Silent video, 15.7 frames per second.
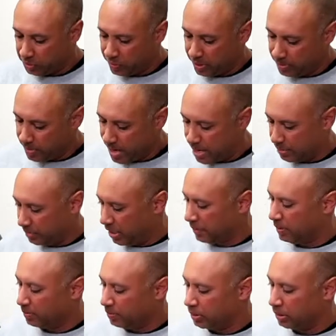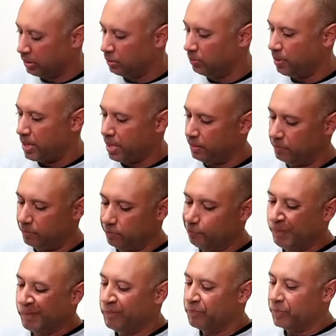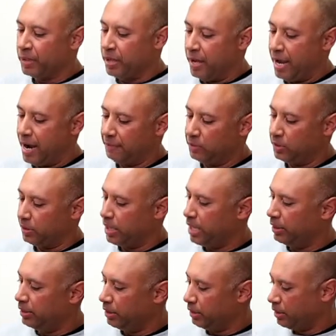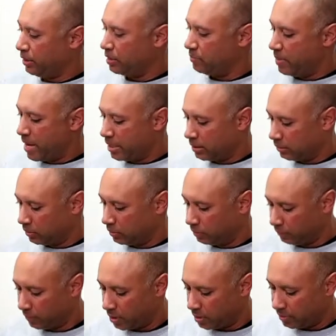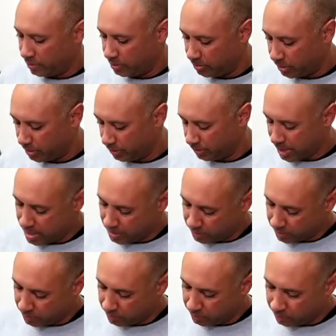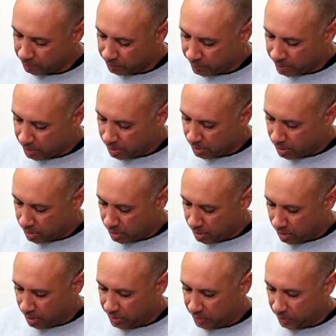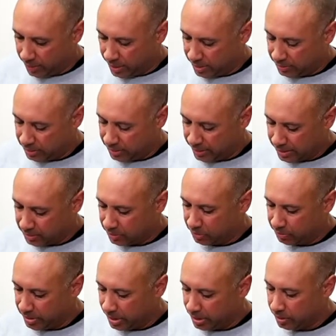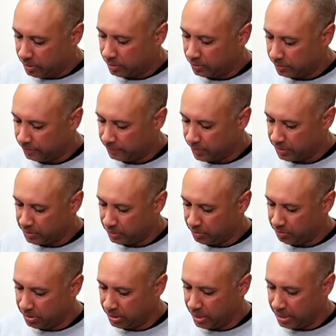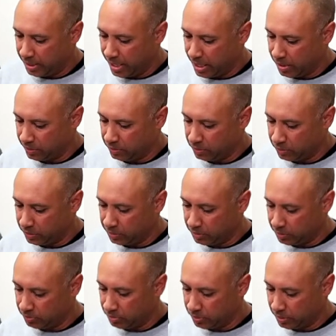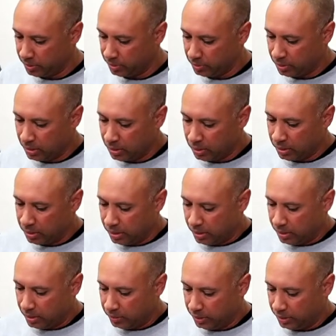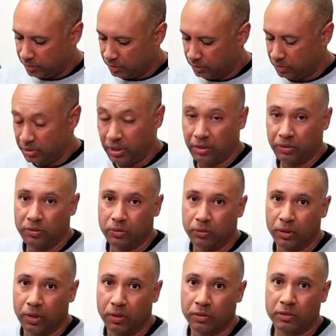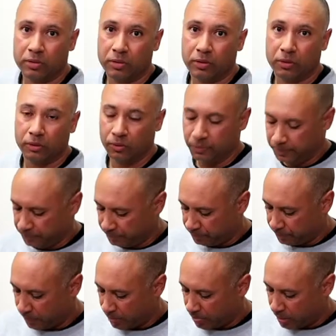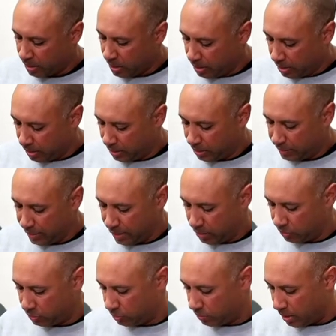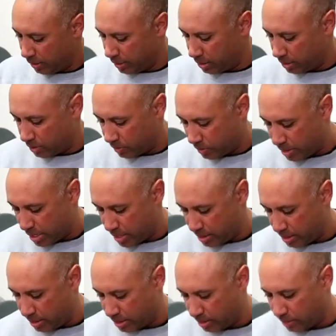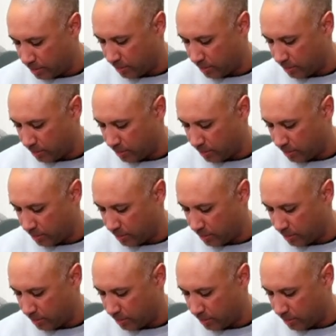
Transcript: it straight back, maybe put a little pipe after the 90, you kick it back a little farther, but I don't know. Either way, I think that's going to be that's going to be kind of how I do it at this point. That shouldn't take too long. So in a day or two, I'll get another 90.